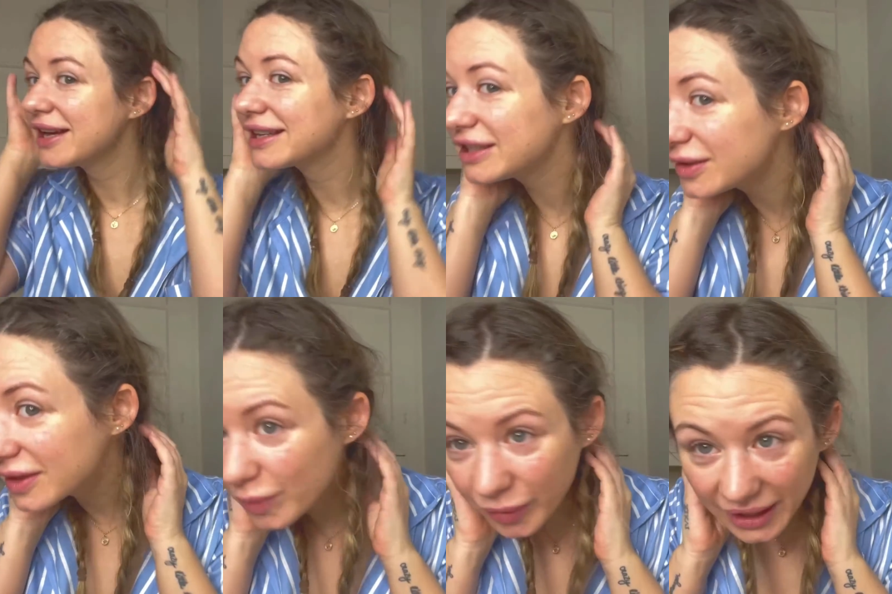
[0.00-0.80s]
cute
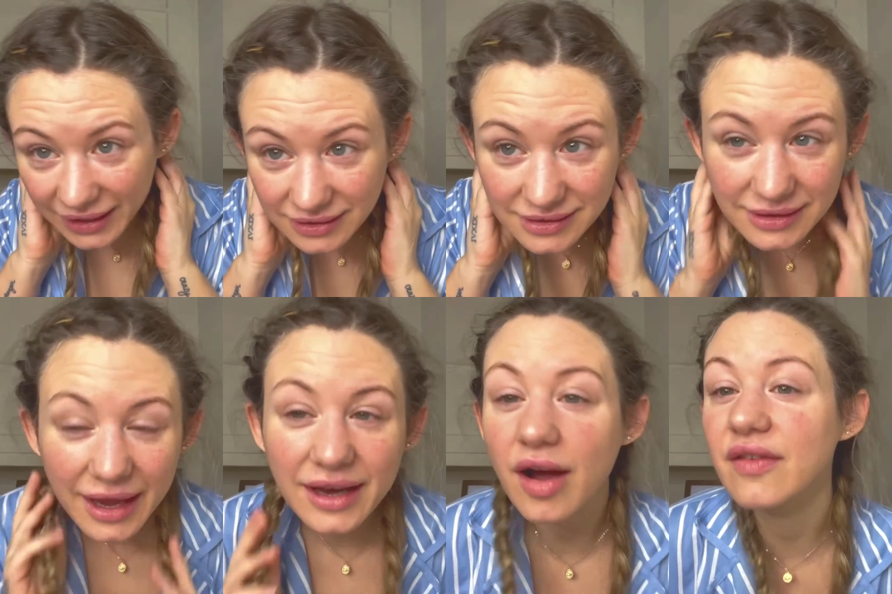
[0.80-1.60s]
little braids,
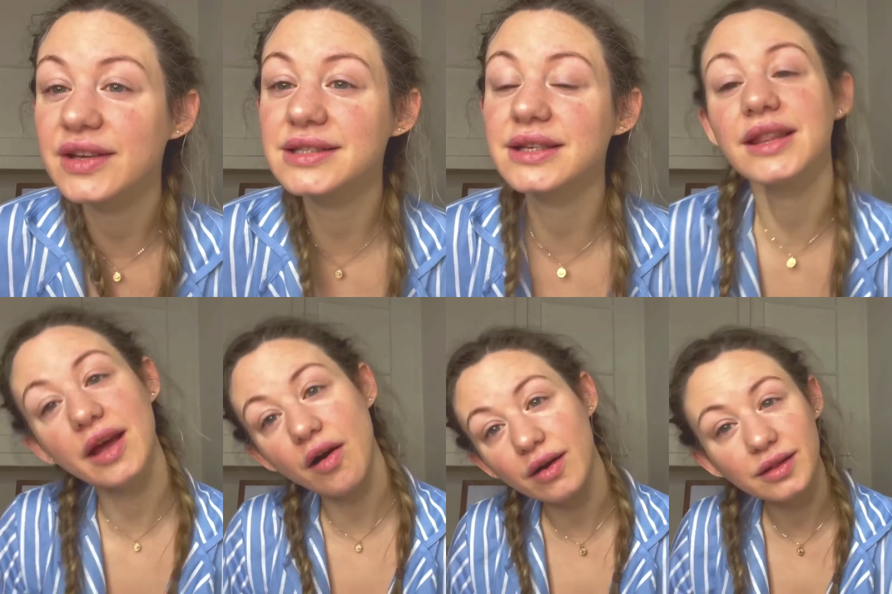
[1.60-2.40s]
and obviously they
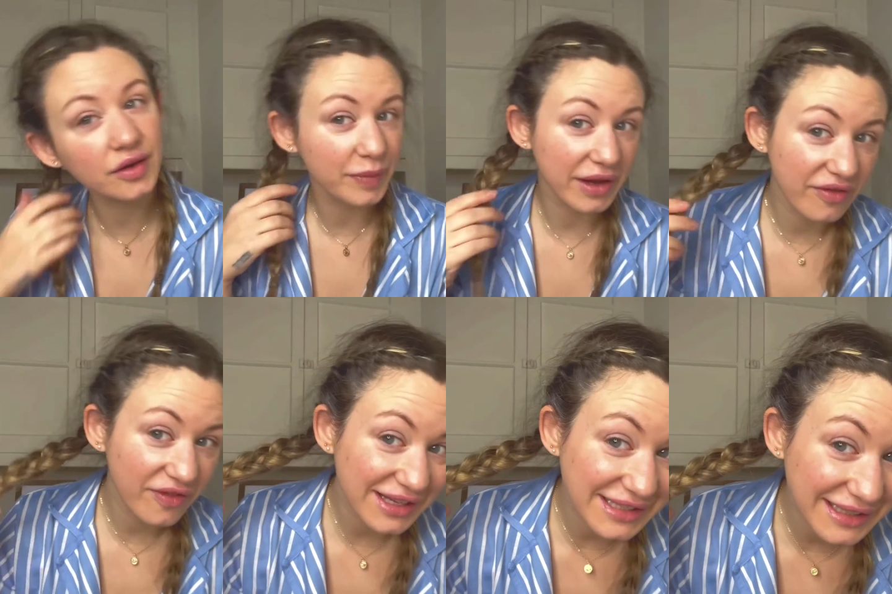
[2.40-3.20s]
are a little bit
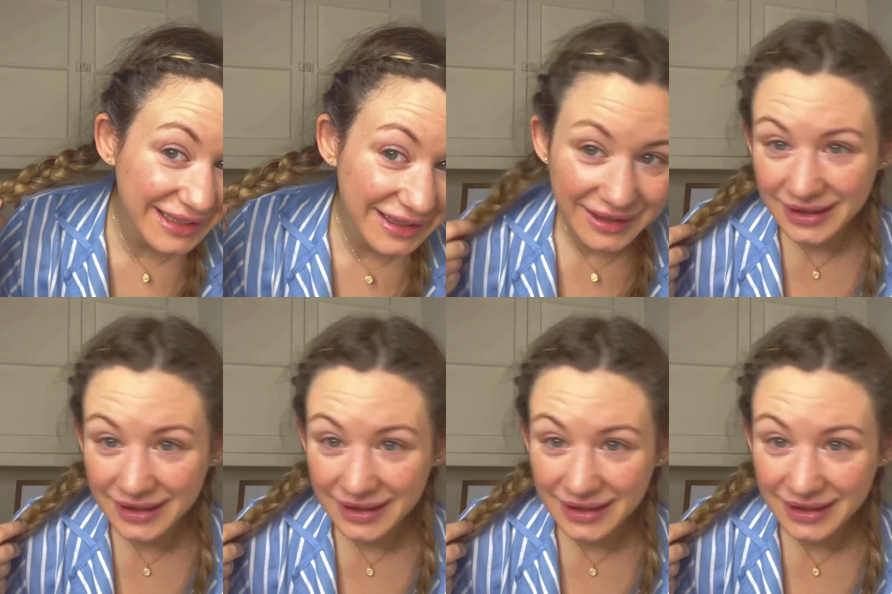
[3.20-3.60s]
fuzzy,